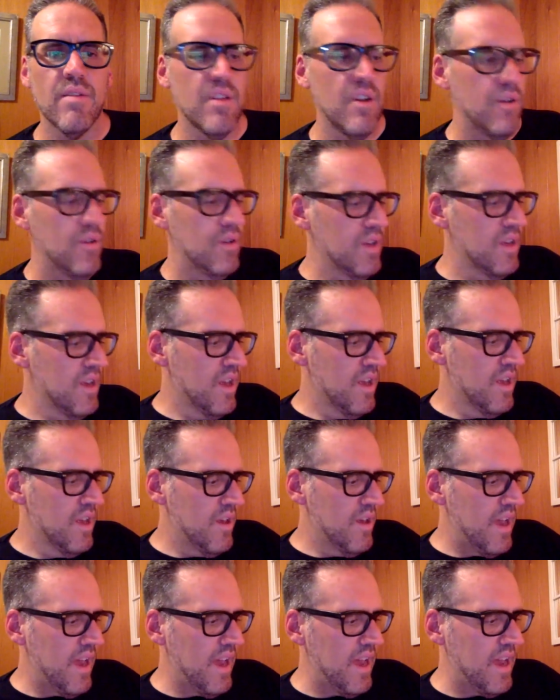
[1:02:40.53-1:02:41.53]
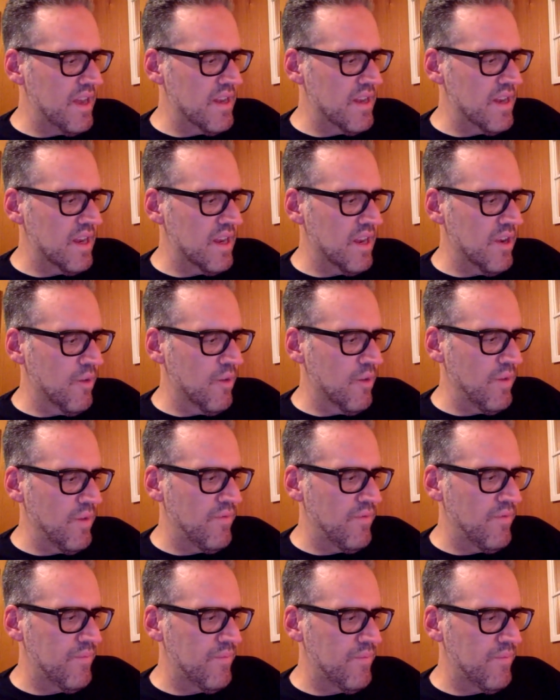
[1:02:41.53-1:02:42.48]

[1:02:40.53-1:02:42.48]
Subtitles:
So, and we